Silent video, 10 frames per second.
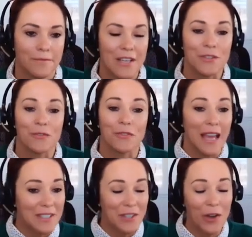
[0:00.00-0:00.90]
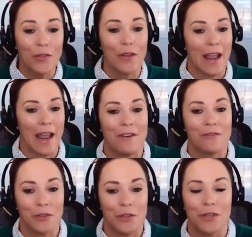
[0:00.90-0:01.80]
So that's all that I have for
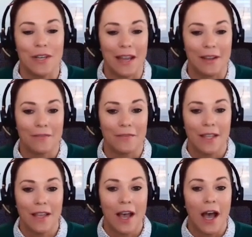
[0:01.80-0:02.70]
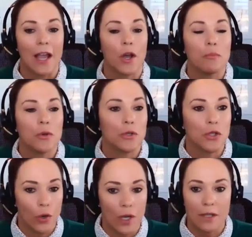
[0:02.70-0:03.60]
you today. I hope you
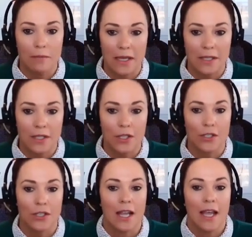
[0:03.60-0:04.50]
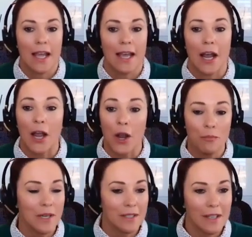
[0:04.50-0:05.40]
enjoyed the message, and I hope
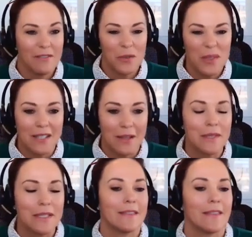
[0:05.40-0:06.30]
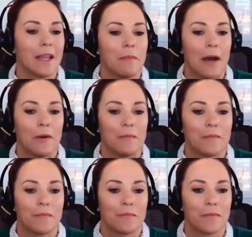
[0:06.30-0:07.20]
that it left you with something to think about.
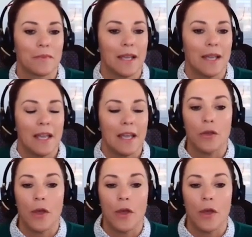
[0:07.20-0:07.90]
If you